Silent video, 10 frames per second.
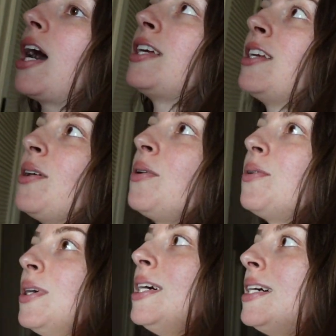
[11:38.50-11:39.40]
I
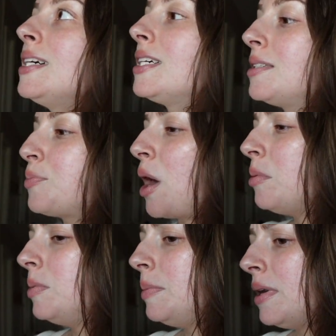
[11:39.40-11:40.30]
know is
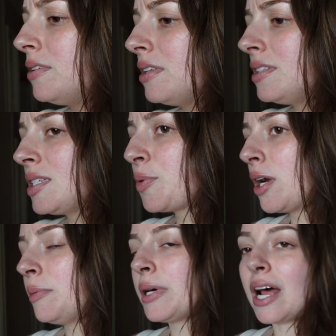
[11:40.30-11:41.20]
probably better than the
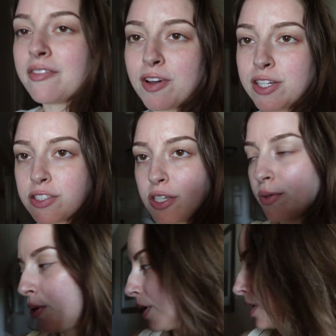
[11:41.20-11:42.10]
spray, but I find it so
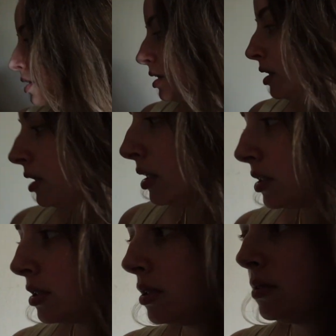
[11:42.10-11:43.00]
annoying.
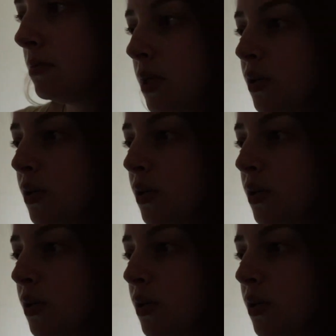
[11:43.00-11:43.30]
But